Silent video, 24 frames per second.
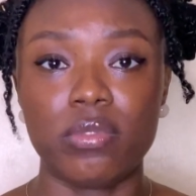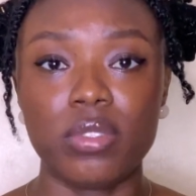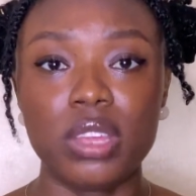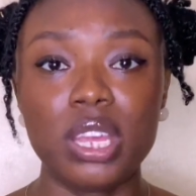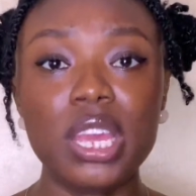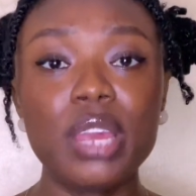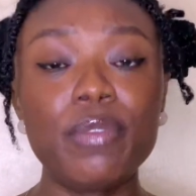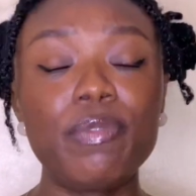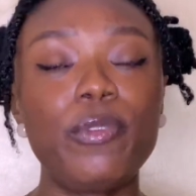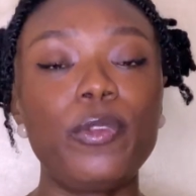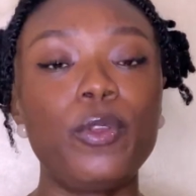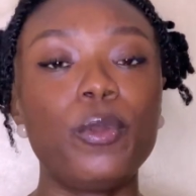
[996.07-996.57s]

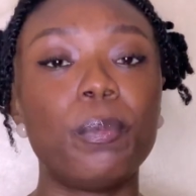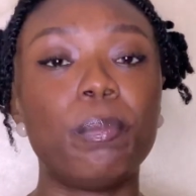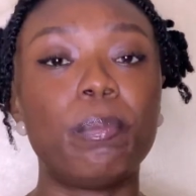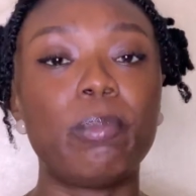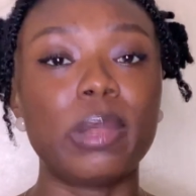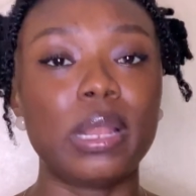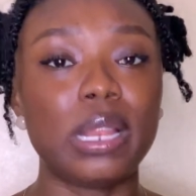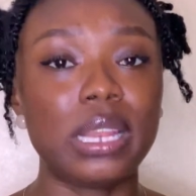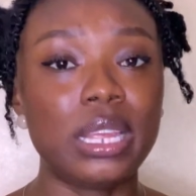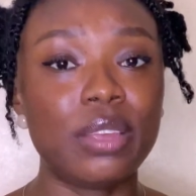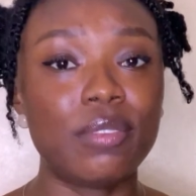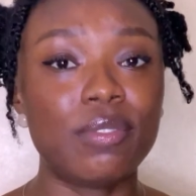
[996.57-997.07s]
if you
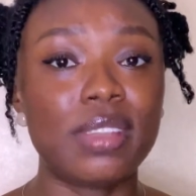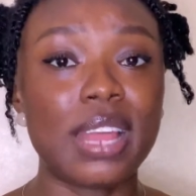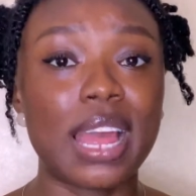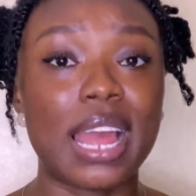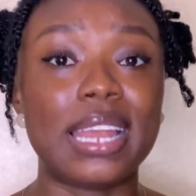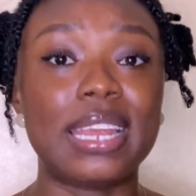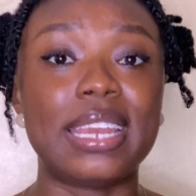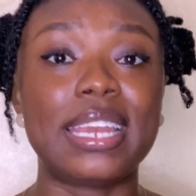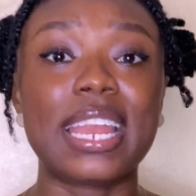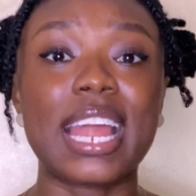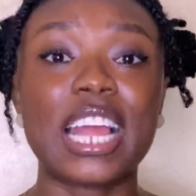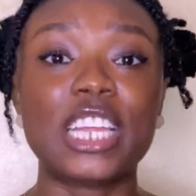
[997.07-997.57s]
believe
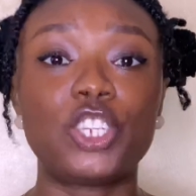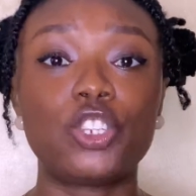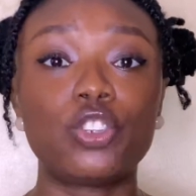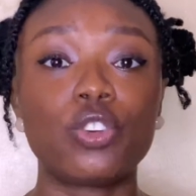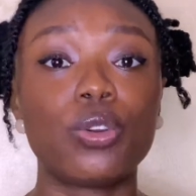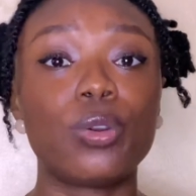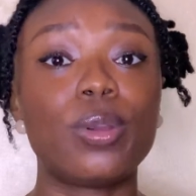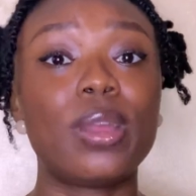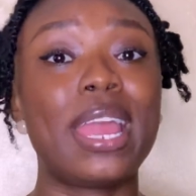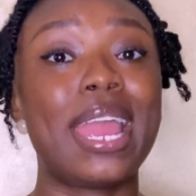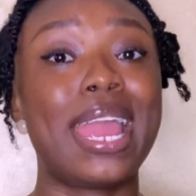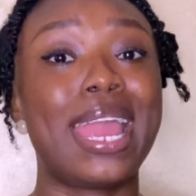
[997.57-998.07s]
that
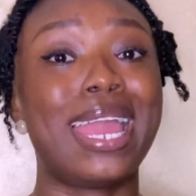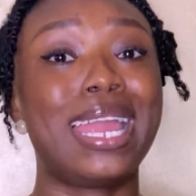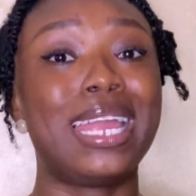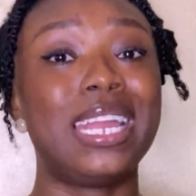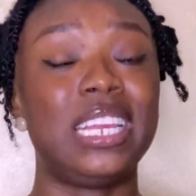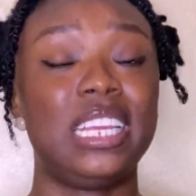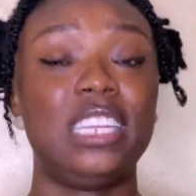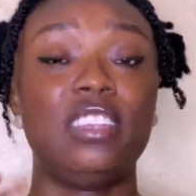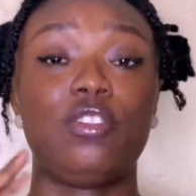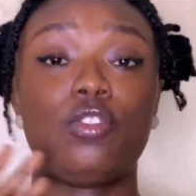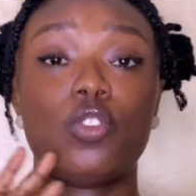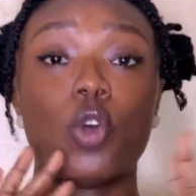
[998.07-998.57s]
natural hair
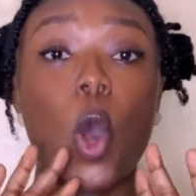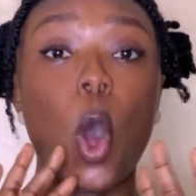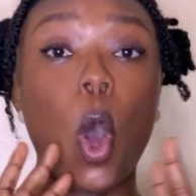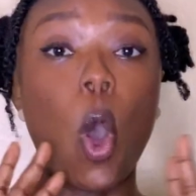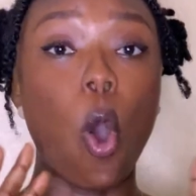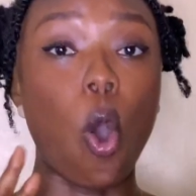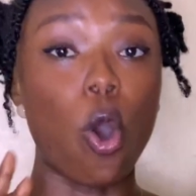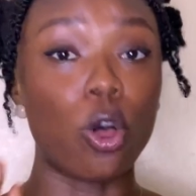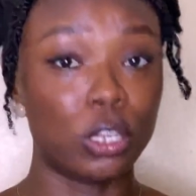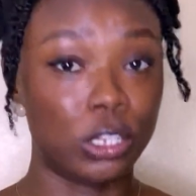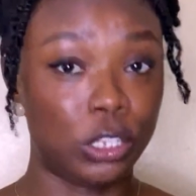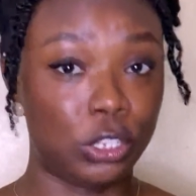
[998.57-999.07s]
is
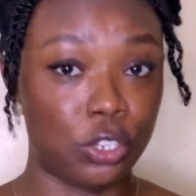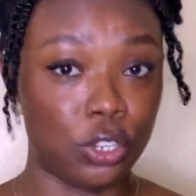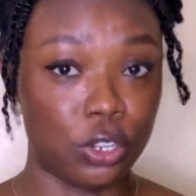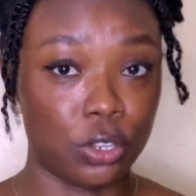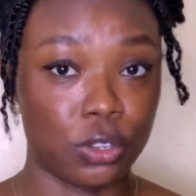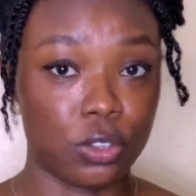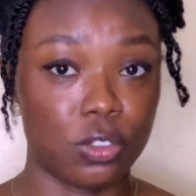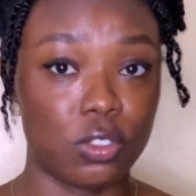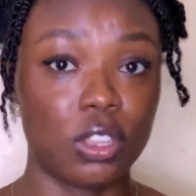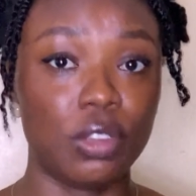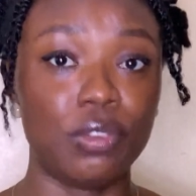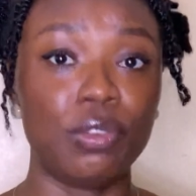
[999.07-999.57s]

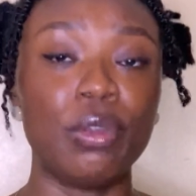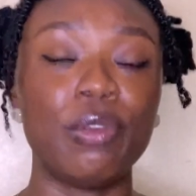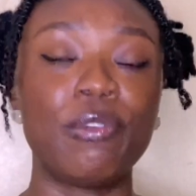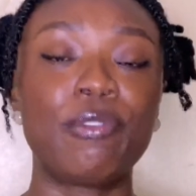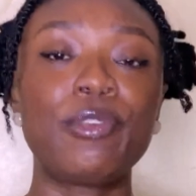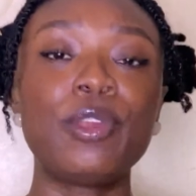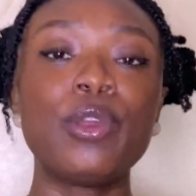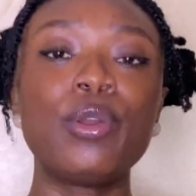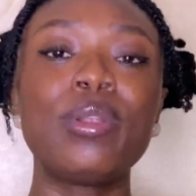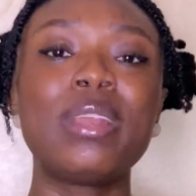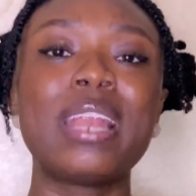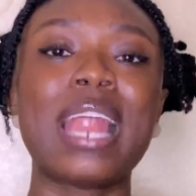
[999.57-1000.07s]
odious, if you
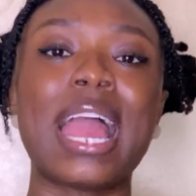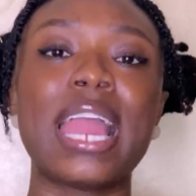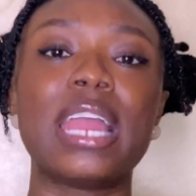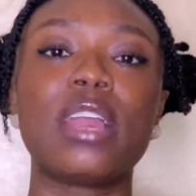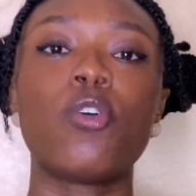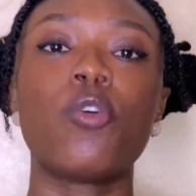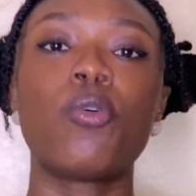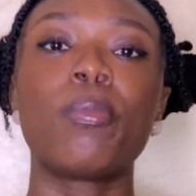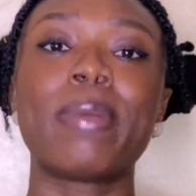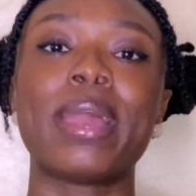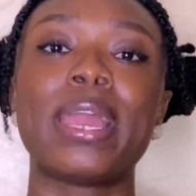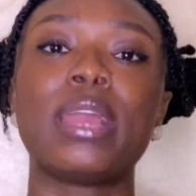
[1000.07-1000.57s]
feel like,
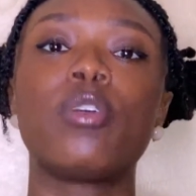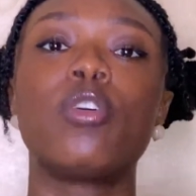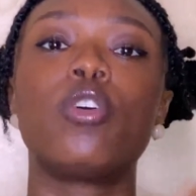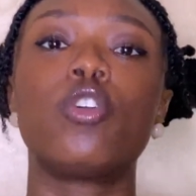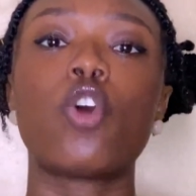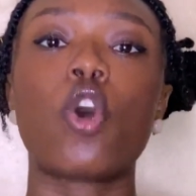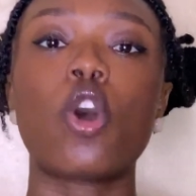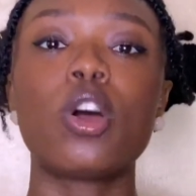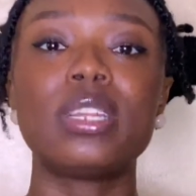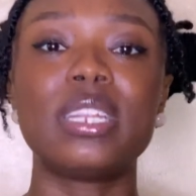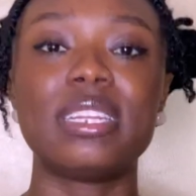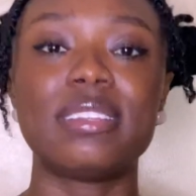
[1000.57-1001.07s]
oh my god,
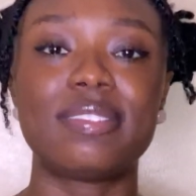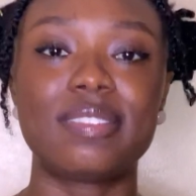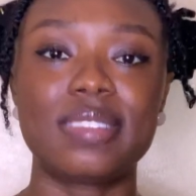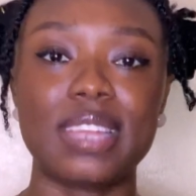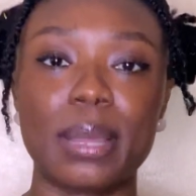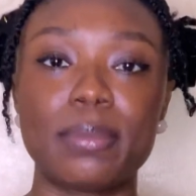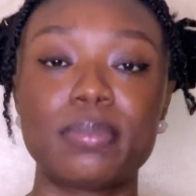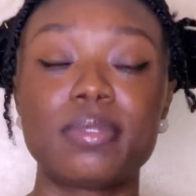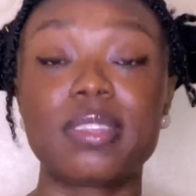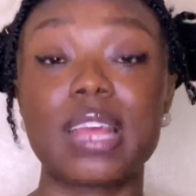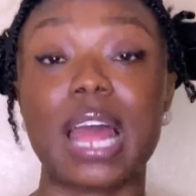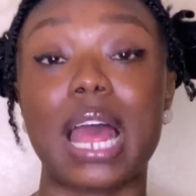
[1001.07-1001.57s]
all the
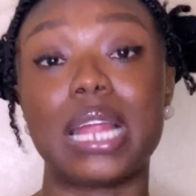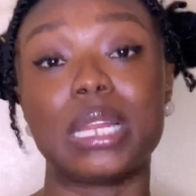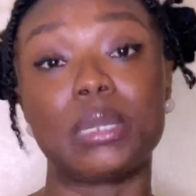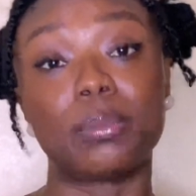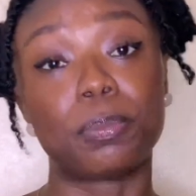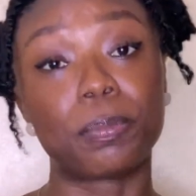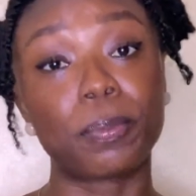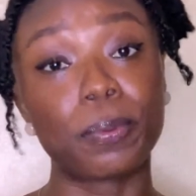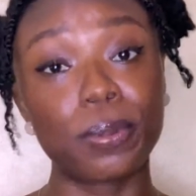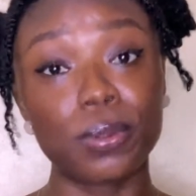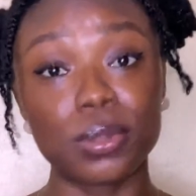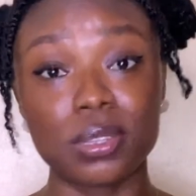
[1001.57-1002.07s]
steps and
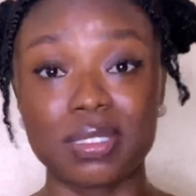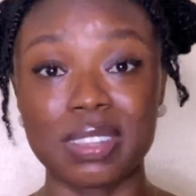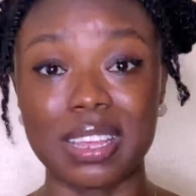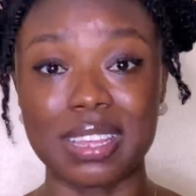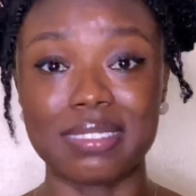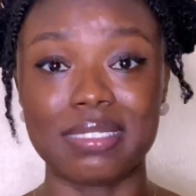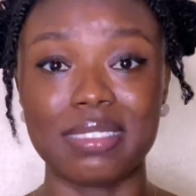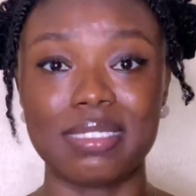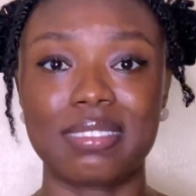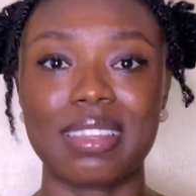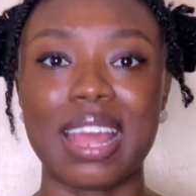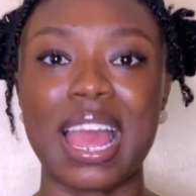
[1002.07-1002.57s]

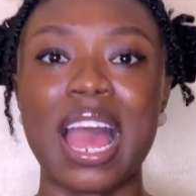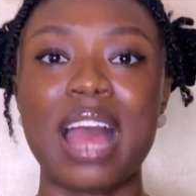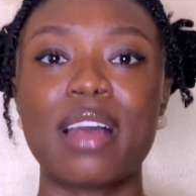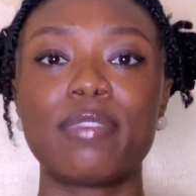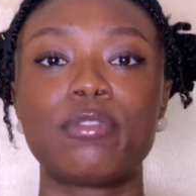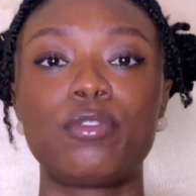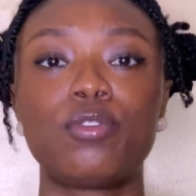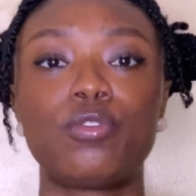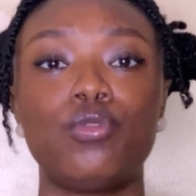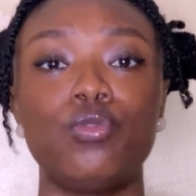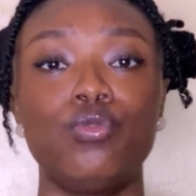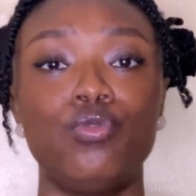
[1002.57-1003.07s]
processes I
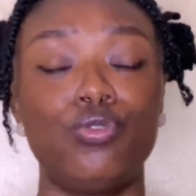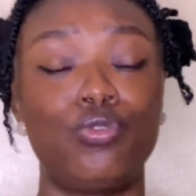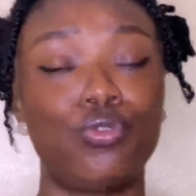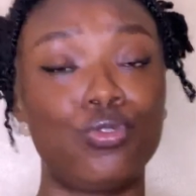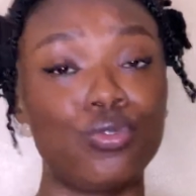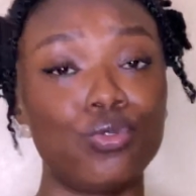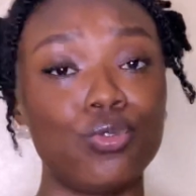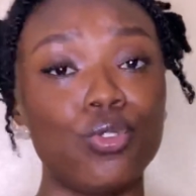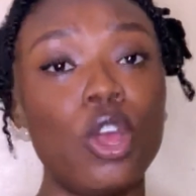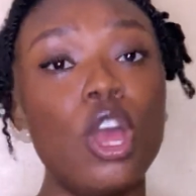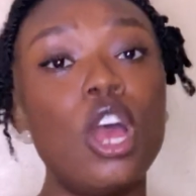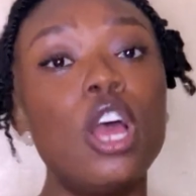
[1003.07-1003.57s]
have to
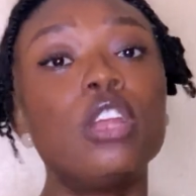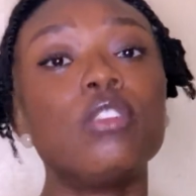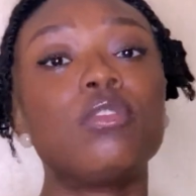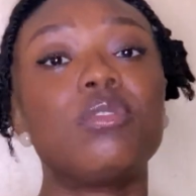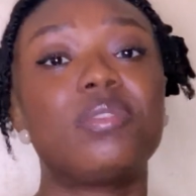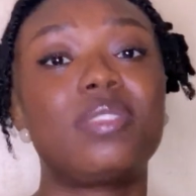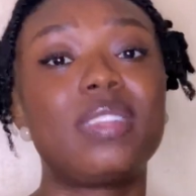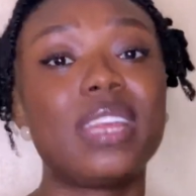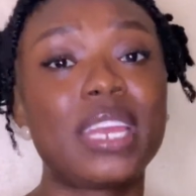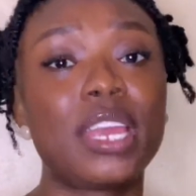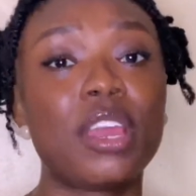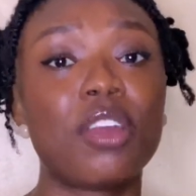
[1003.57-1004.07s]
do to
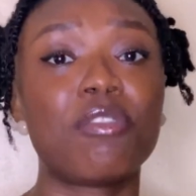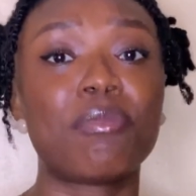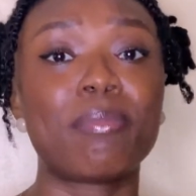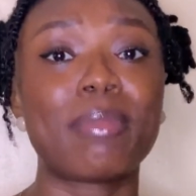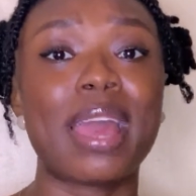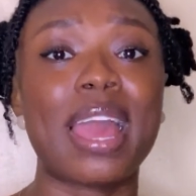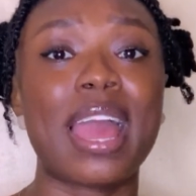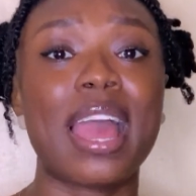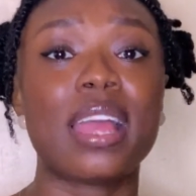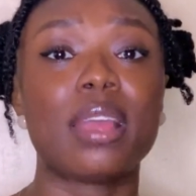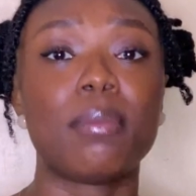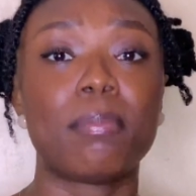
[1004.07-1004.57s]
take care of
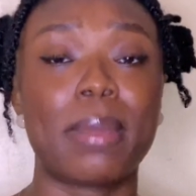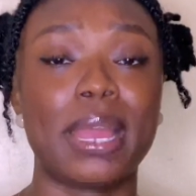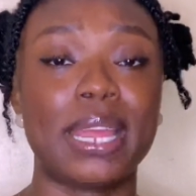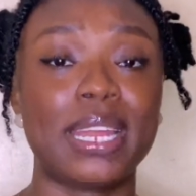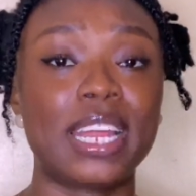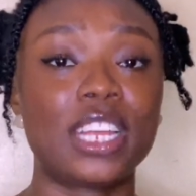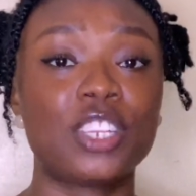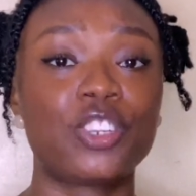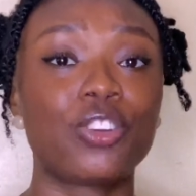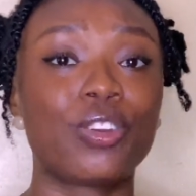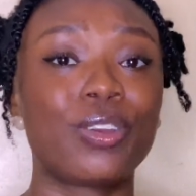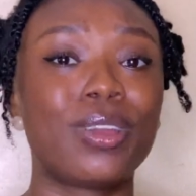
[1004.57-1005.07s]
my
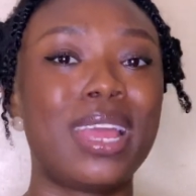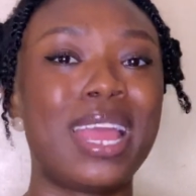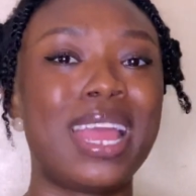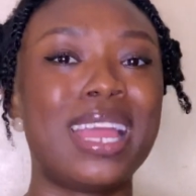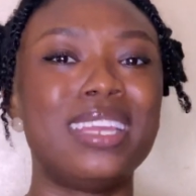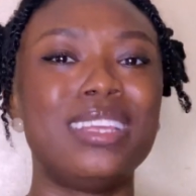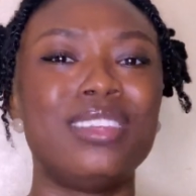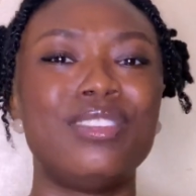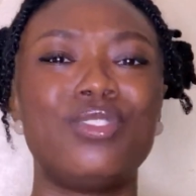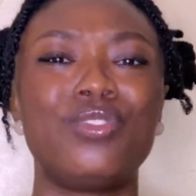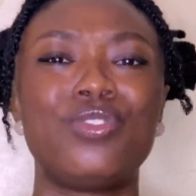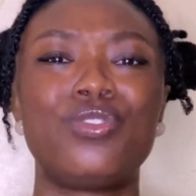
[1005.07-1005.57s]
natural hair
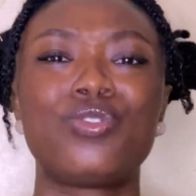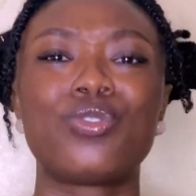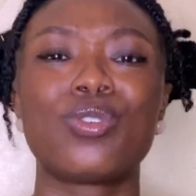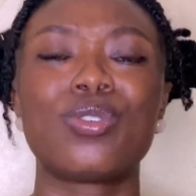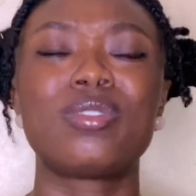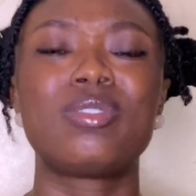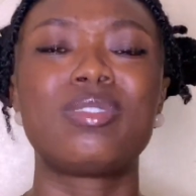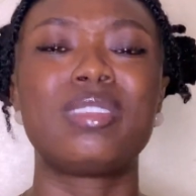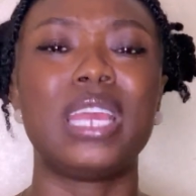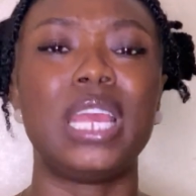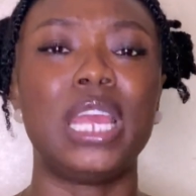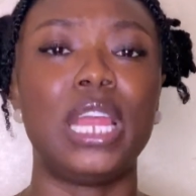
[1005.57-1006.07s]
is
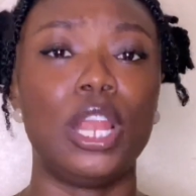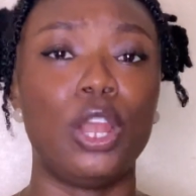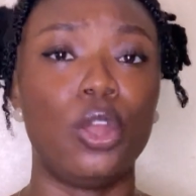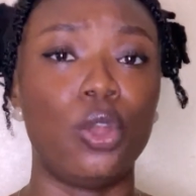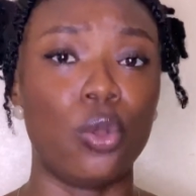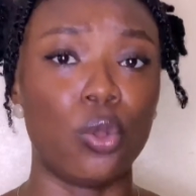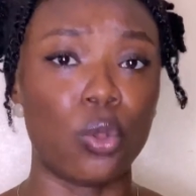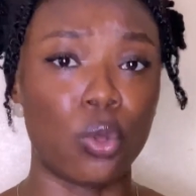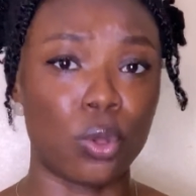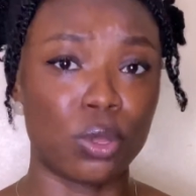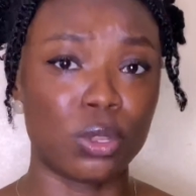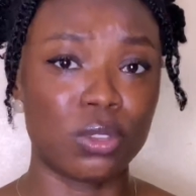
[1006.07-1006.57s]
just a
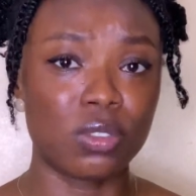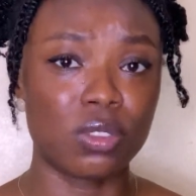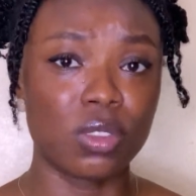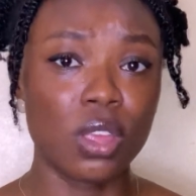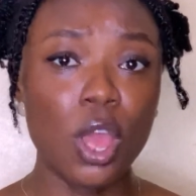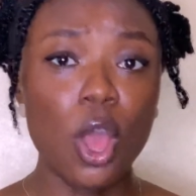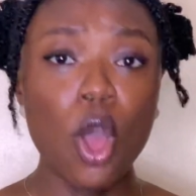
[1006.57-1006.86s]
lot,